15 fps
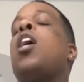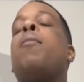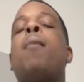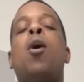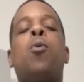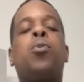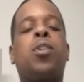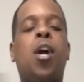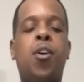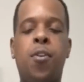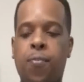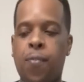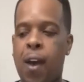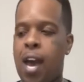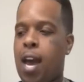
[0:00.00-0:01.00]
Come on
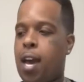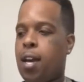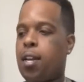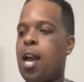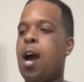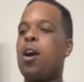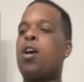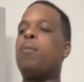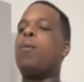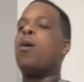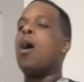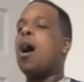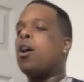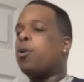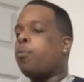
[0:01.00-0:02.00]
35. Y'all come
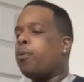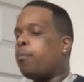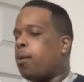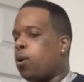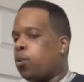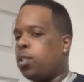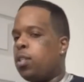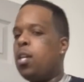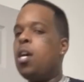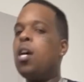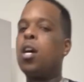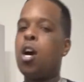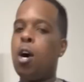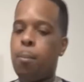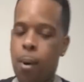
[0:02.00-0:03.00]
on, all the
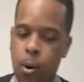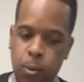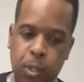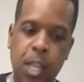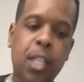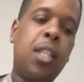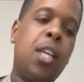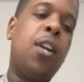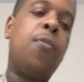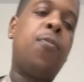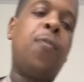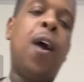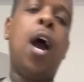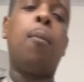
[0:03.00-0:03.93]
promoters, come on with that 35.